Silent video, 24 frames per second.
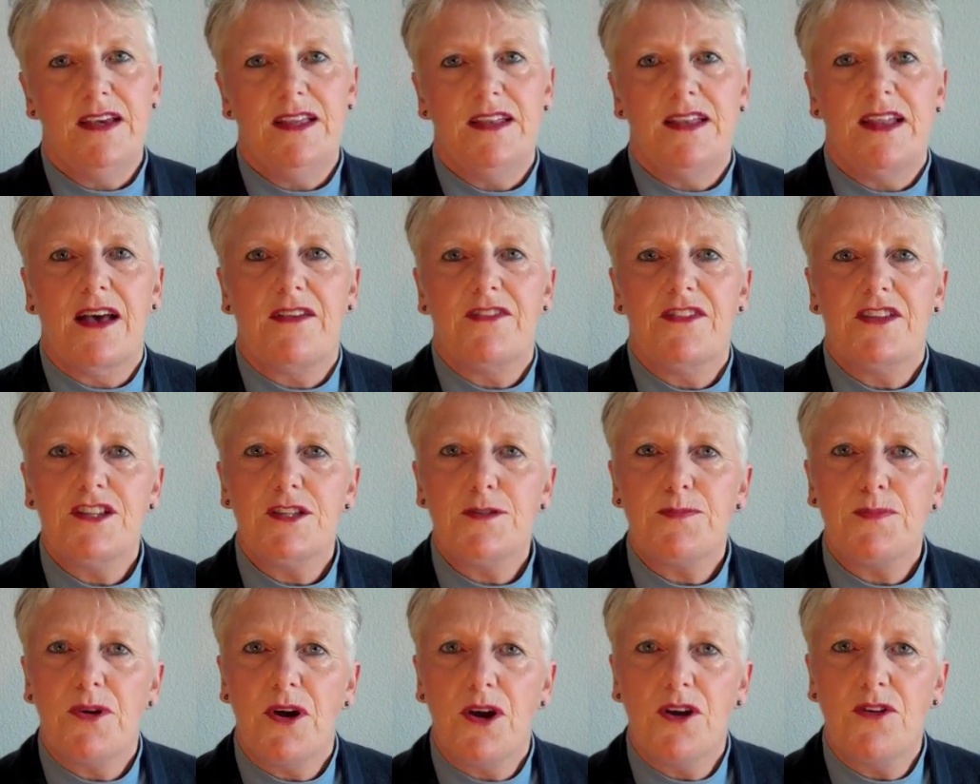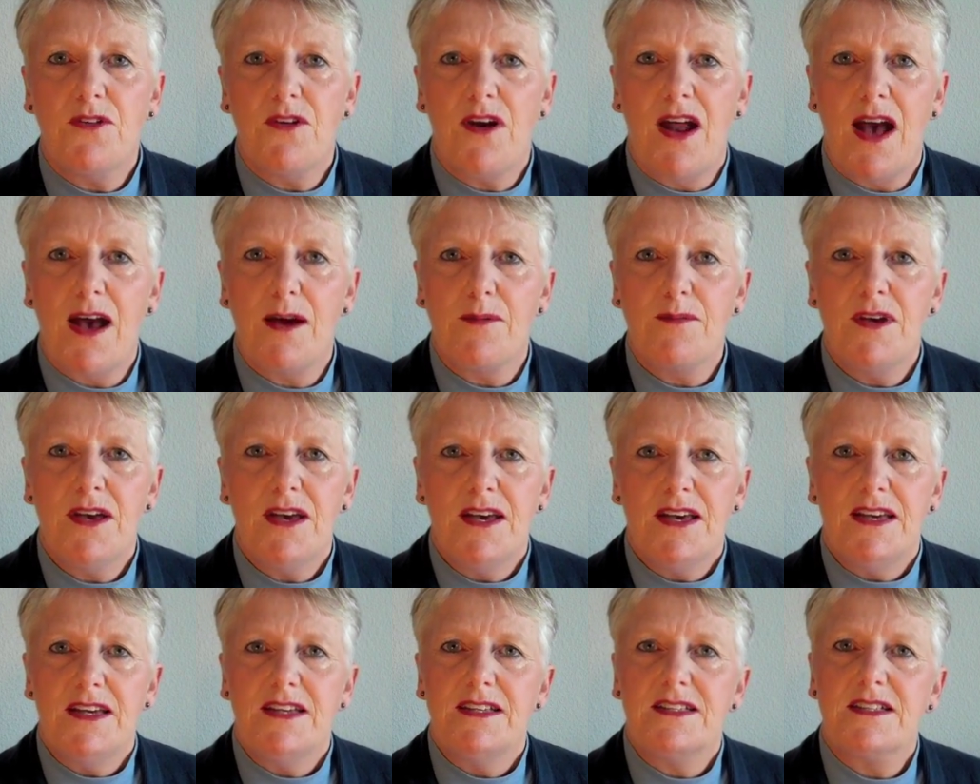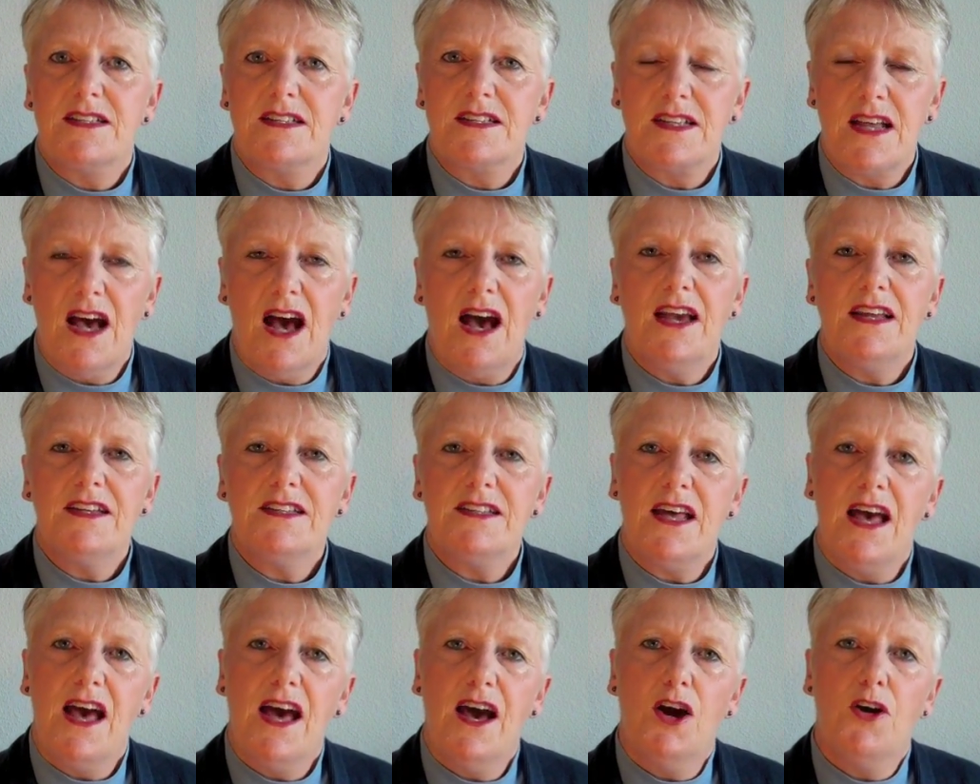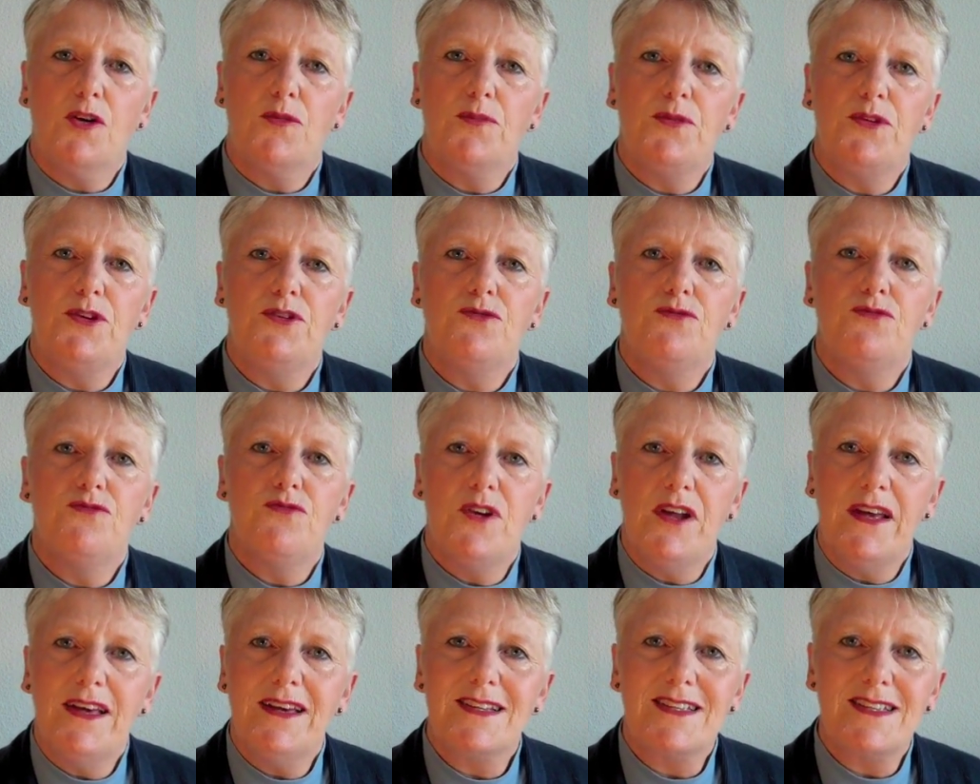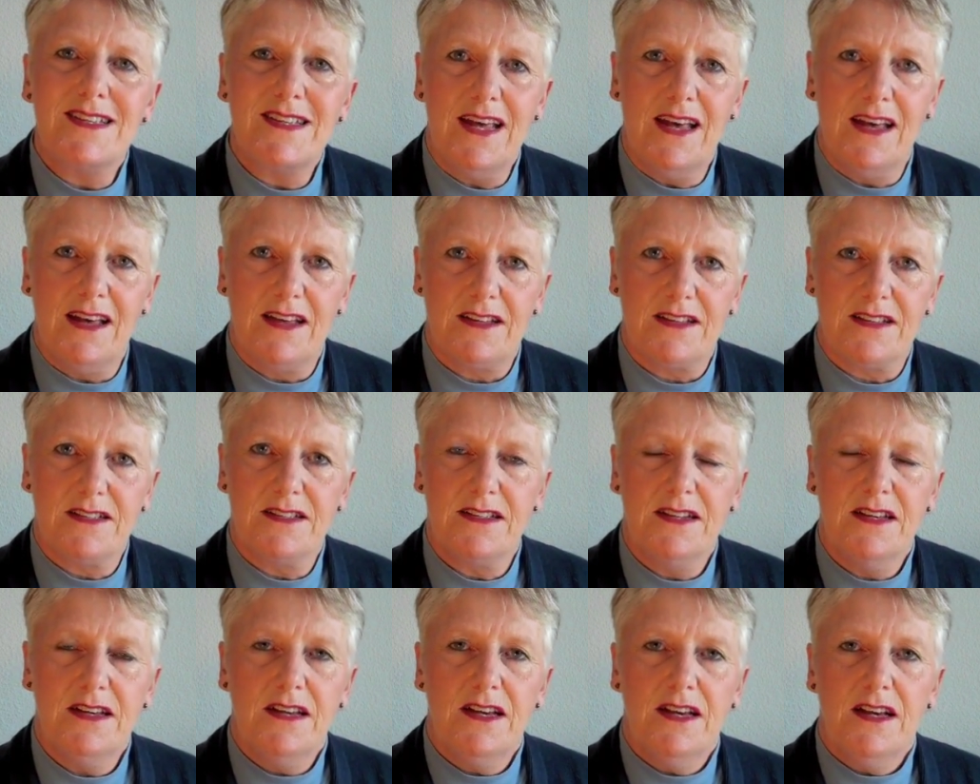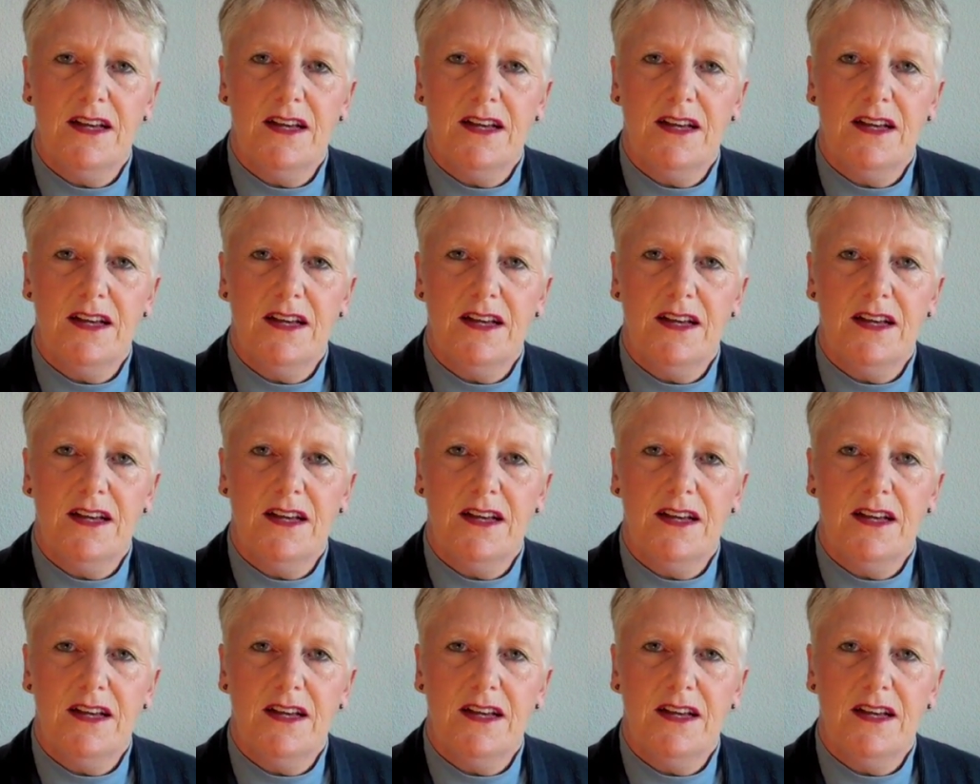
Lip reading: Now, this program is designed to help you reassess.